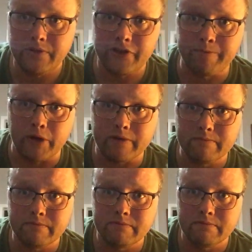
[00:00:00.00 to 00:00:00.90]
this book.
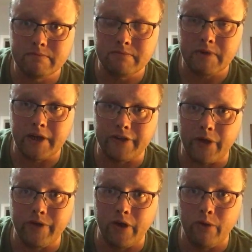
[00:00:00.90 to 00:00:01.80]
And I
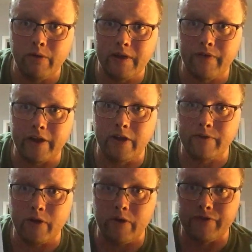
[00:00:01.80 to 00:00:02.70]
don't know if any
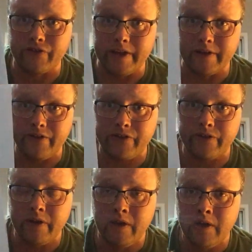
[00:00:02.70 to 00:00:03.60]
of you have seen
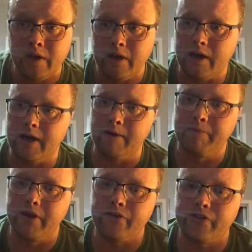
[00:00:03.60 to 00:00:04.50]
this,
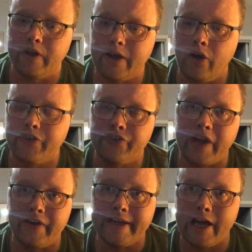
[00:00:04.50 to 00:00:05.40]
but it's
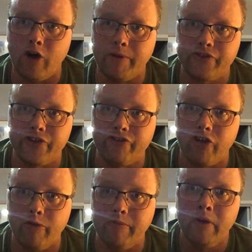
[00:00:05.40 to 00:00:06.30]
Understanding Kallmann
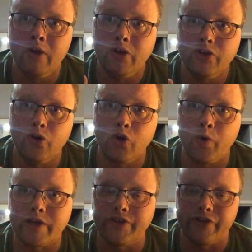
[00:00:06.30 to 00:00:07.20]
Syndrome, Your
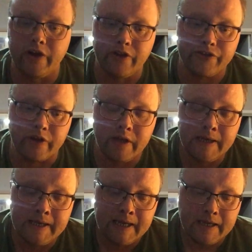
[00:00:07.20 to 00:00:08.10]
Questions
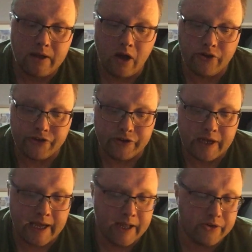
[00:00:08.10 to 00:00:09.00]
Answered.
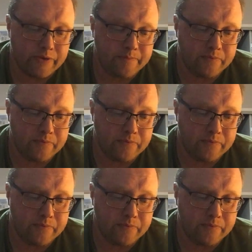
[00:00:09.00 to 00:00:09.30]
And